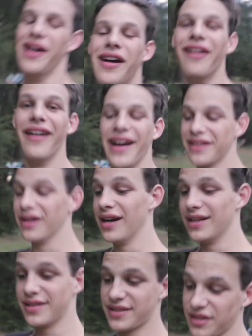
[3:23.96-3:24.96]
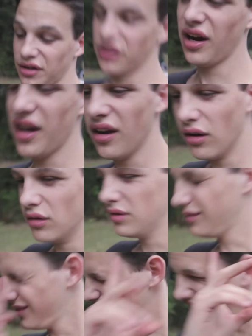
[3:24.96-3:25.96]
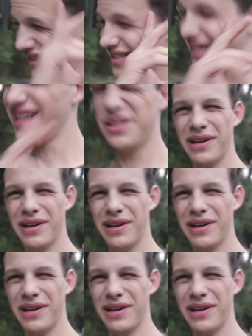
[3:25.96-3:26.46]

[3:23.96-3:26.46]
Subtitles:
Alright guys, so I know today's